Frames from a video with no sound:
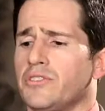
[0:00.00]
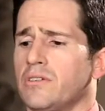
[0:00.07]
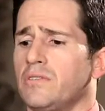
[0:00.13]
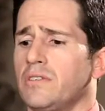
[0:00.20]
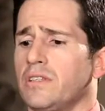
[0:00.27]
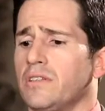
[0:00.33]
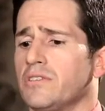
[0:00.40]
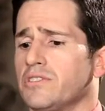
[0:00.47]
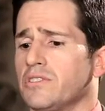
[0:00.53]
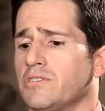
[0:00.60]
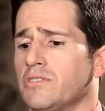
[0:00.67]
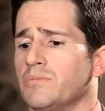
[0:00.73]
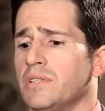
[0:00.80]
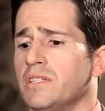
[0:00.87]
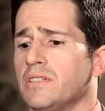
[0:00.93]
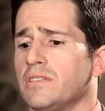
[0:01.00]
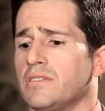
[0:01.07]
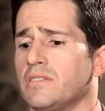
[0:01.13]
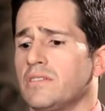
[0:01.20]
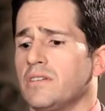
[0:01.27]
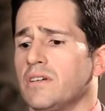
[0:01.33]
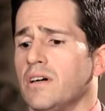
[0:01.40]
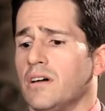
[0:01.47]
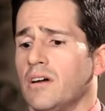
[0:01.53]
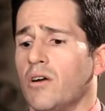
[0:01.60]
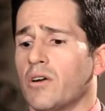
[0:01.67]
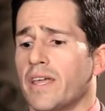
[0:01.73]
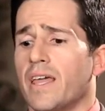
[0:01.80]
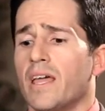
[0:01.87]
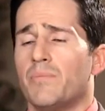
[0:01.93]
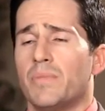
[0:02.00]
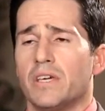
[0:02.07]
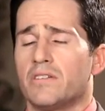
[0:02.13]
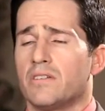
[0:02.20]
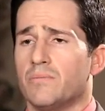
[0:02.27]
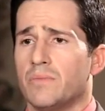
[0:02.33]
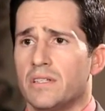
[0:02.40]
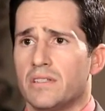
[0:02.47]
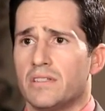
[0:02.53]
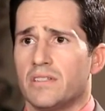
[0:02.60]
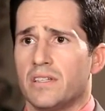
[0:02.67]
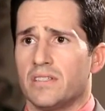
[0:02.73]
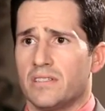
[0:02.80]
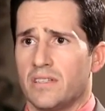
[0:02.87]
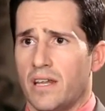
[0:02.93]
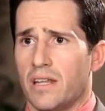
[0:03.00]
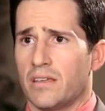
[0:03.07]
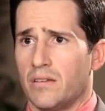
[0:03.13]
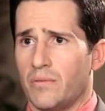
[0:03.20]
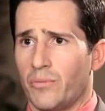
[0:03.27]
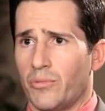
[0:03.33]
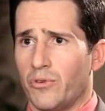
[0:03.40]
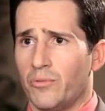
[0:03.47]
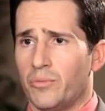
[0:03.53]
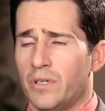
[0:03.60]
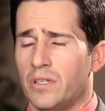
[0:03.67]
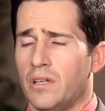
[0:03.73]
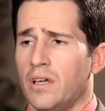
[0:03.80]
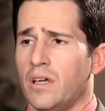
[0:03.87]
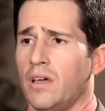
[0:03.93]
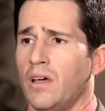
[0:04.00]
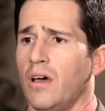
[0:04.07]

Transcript: Certainly there's a tremendous, or can be a tremendous aesthetic improvement,